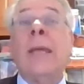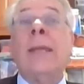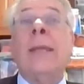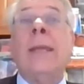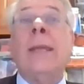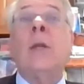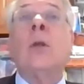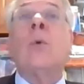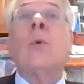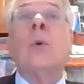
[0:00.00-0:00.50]
and
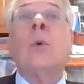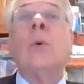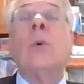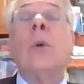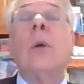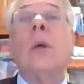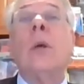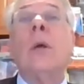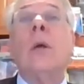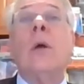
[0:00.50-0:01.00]
it
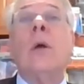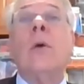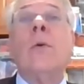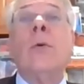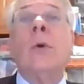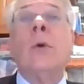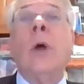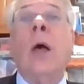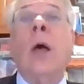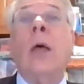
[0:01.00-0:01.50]
grew
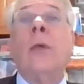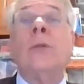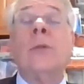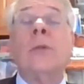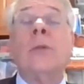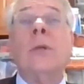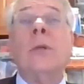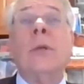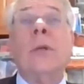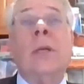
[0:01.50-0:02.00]
for
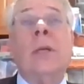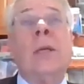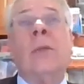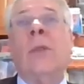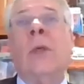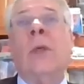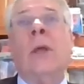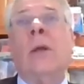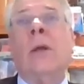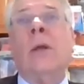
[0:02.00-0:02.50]
us
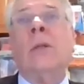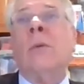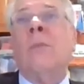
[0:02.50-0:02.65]
in there.